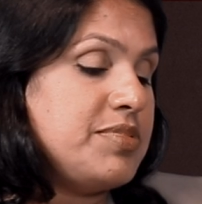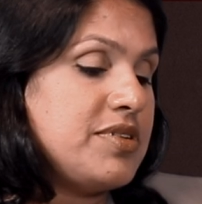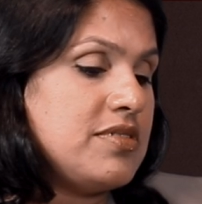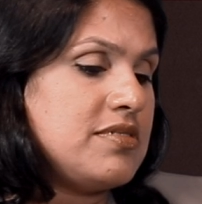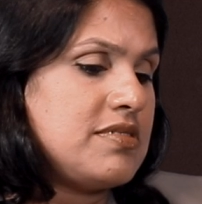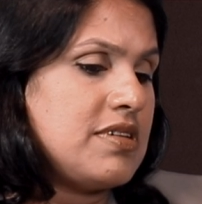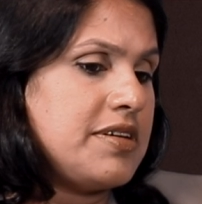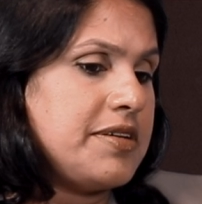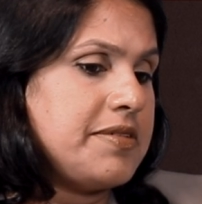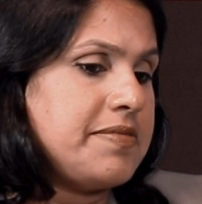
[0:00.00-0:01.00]
Because
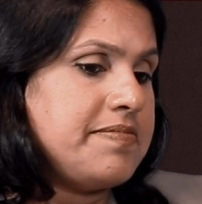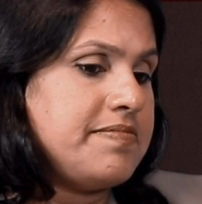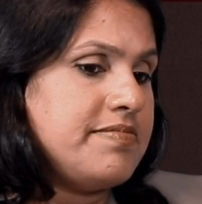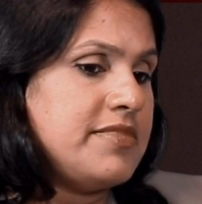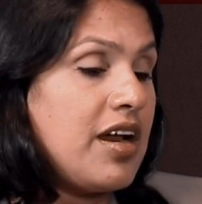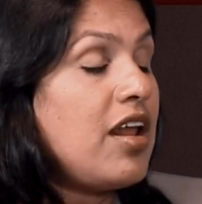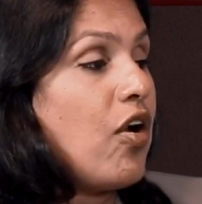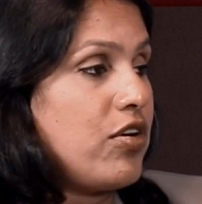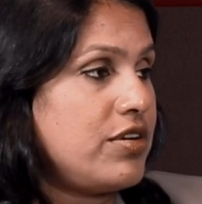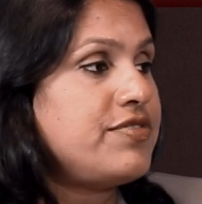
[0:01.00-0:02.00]
there are a
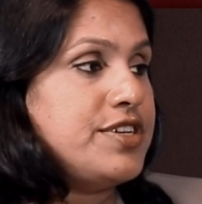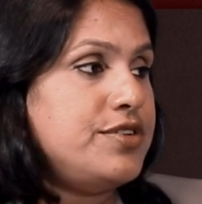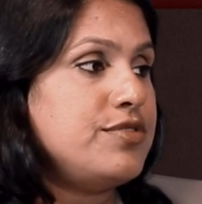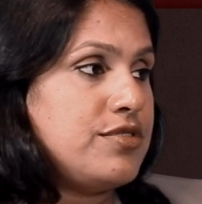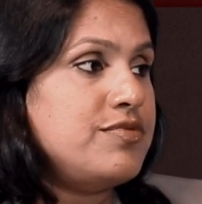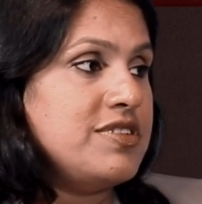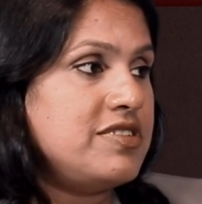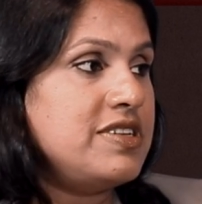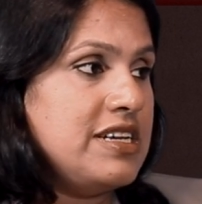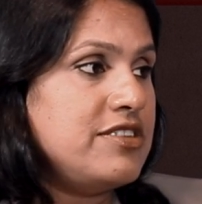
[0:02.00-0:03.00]
lot of issues
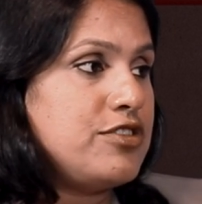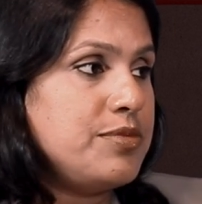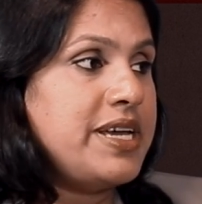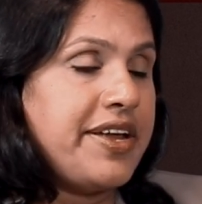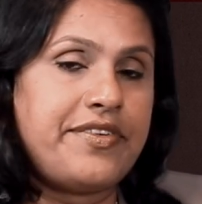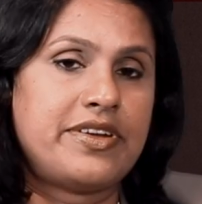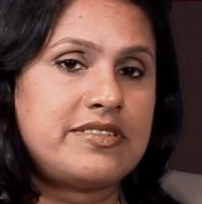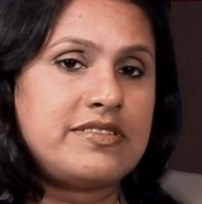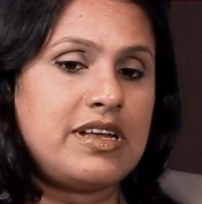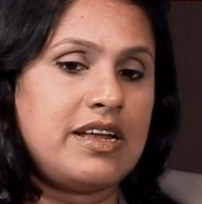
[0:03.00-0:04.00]
which needs to be
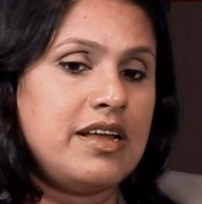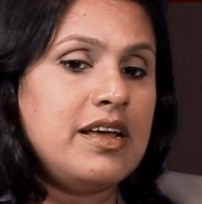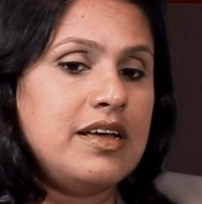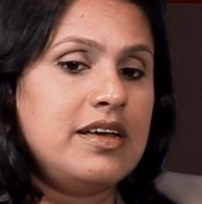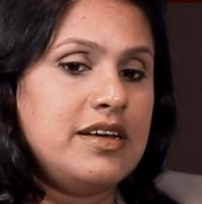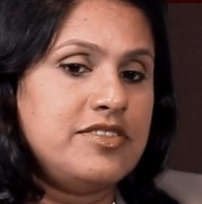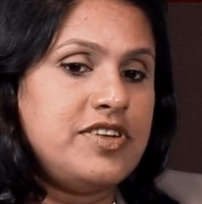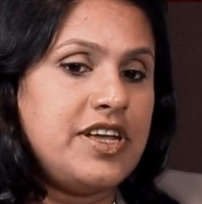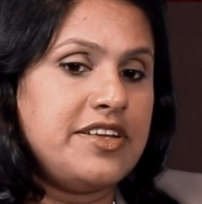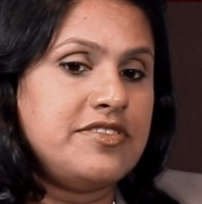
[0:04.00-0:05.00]
addressed and
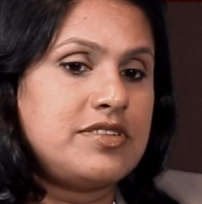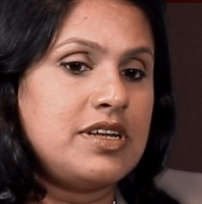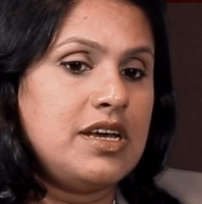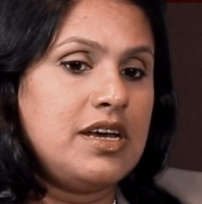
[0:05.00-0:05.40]
changed.